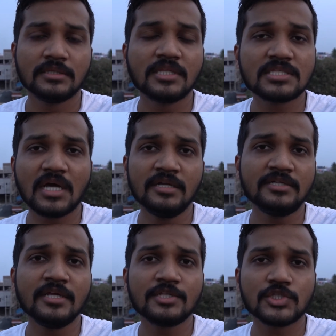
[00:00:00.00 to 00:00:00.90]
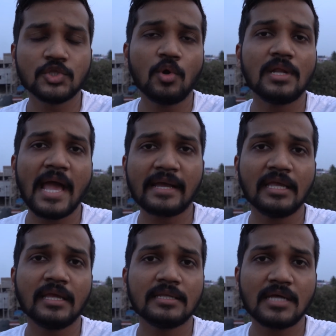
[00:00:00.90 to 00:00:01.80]
This country is so
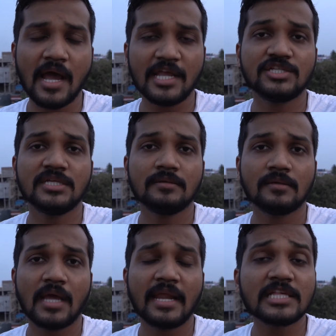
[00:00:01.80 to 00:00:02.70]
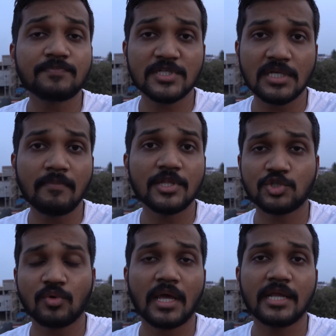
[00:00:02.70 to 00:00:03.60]
lacking in hygiene, and especially
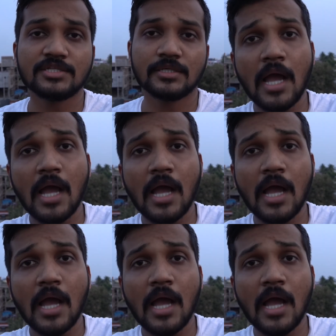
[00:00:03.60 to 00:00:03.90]
menstrual hygiene.